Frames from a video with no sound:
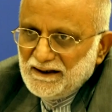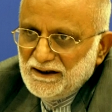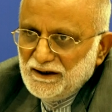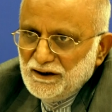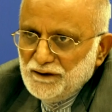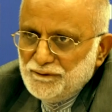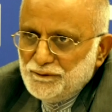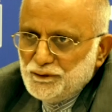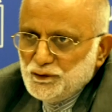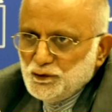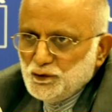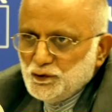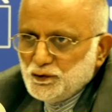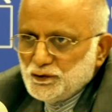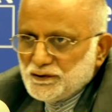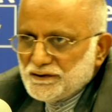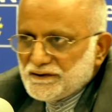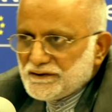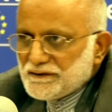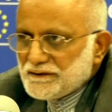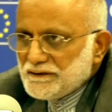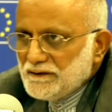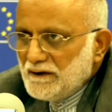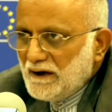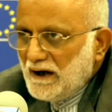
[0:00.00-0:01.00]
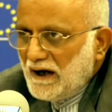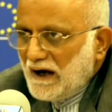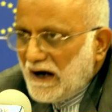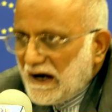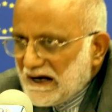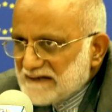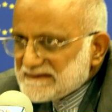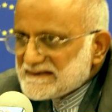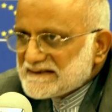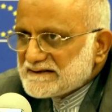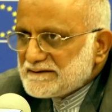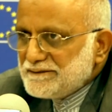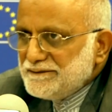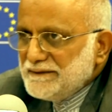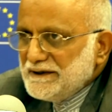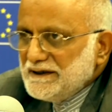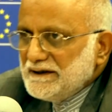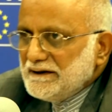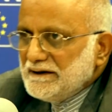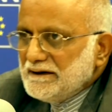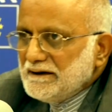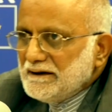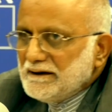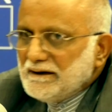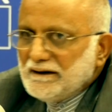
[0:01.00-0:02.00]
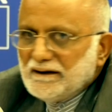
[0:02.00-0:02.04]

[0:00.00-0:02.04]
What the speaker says: if you ask me